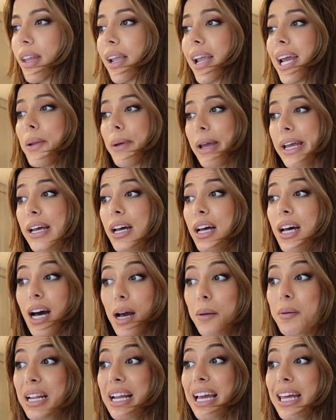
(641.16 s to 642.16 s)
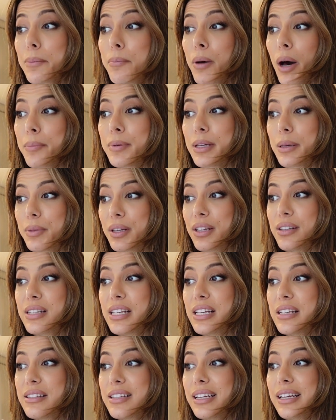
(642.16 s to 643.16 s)
Anyway, I'm gonna get the puppy in because
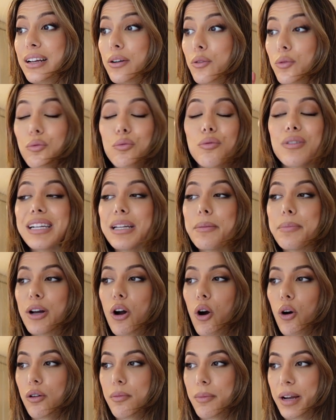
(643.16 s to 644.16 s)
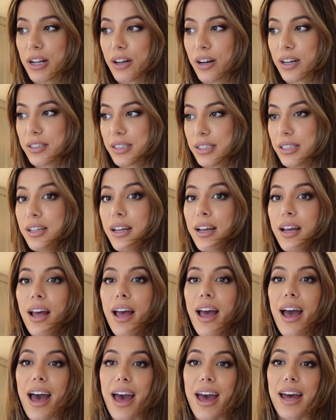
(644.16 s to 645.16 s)
he is digging a really big hole in my garden,
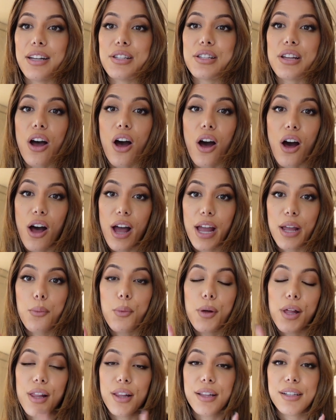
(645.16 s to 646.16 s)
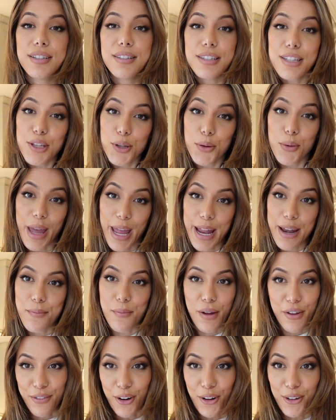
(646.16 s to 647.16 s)
and I will see you in
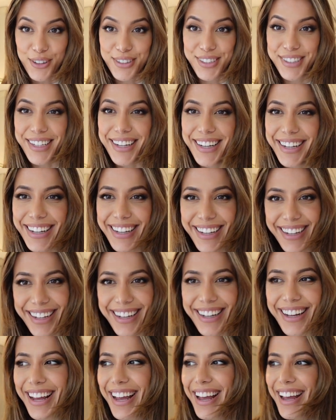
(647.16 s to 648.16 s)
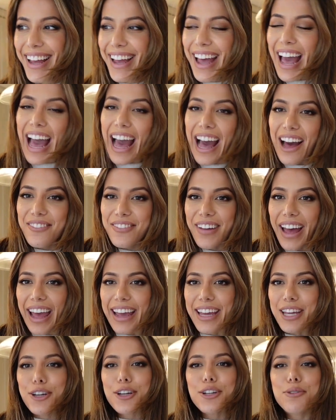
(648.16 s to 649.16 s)
my vlogs. Have
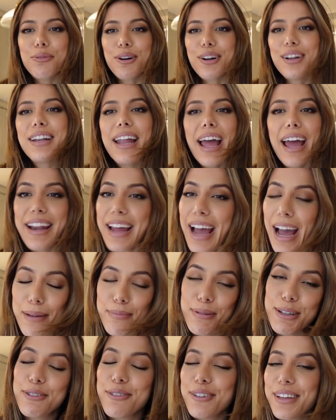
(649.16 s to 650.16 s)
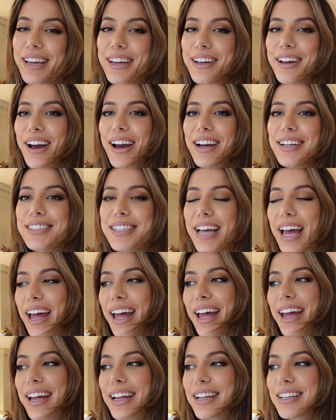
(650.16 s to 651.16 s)
a good one and Happy New Year, guys.
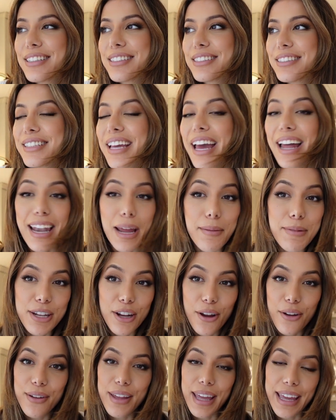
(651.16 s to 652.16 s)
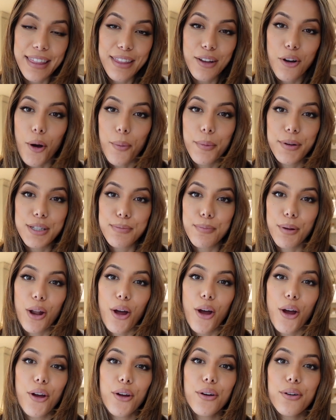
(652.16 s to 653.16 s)
And yeah, let me know in the comments
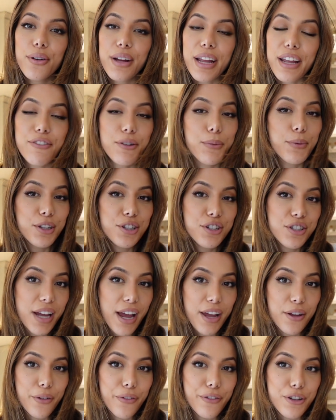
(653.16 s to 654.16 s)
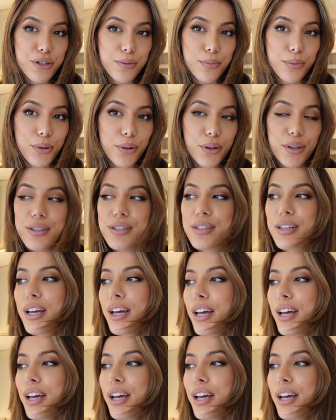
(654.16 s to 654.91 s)
below if you want to share your vision boards